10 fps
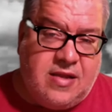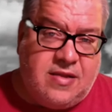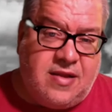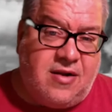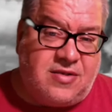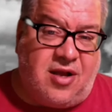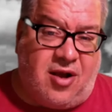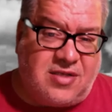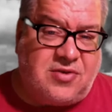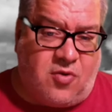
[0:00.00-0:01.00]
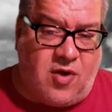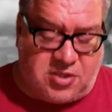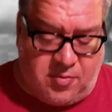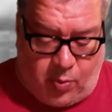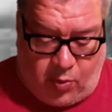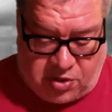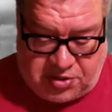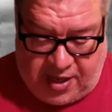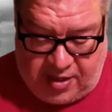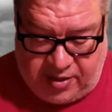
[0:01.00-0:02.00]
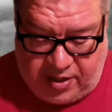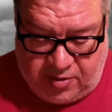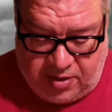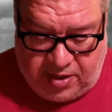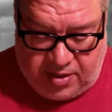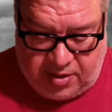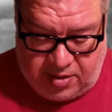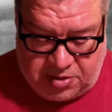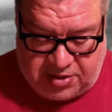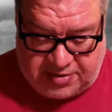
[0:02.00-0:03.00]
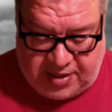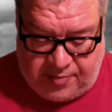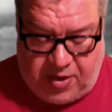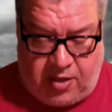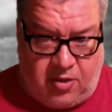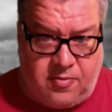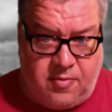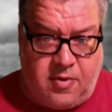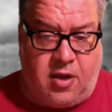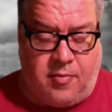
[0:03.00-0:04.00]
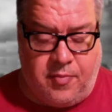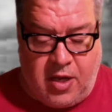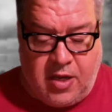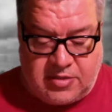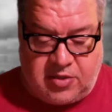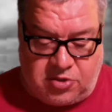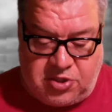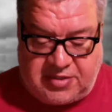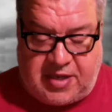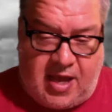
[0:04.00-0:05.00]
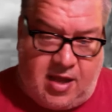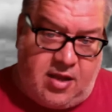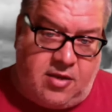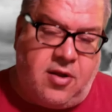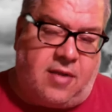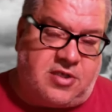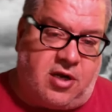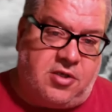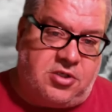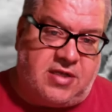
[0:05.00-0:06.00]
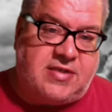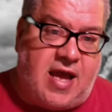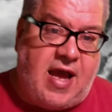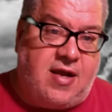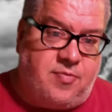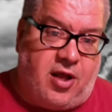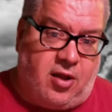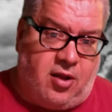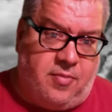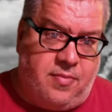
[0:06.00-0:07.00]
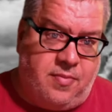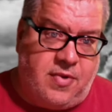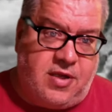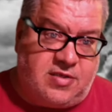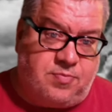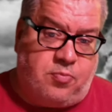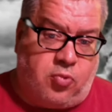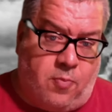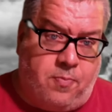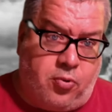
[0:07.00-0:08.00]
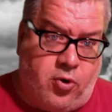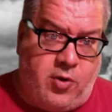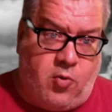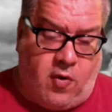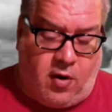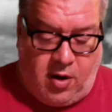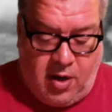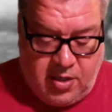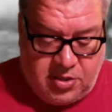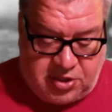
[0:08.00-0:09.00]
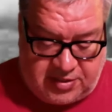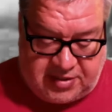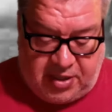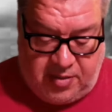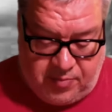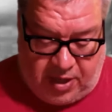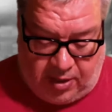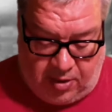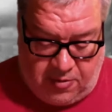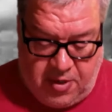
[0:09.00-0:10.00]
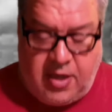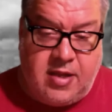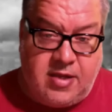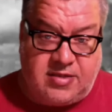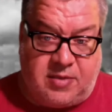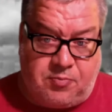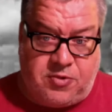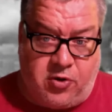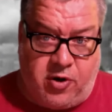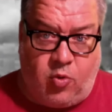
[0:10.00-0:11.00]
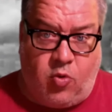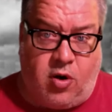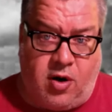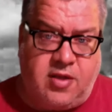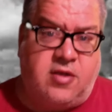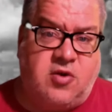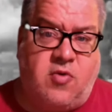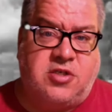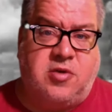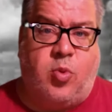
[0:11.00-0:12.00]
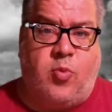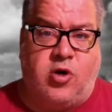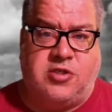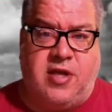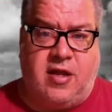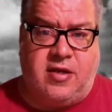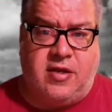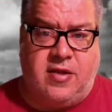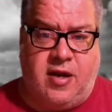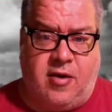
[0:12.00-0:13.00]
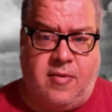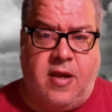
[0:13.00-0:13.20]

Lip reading: There's also a question of proportionality in just ad bellum. So just ad bellum is pre-war. Just in bello is during war, and there's a question of proportionality there.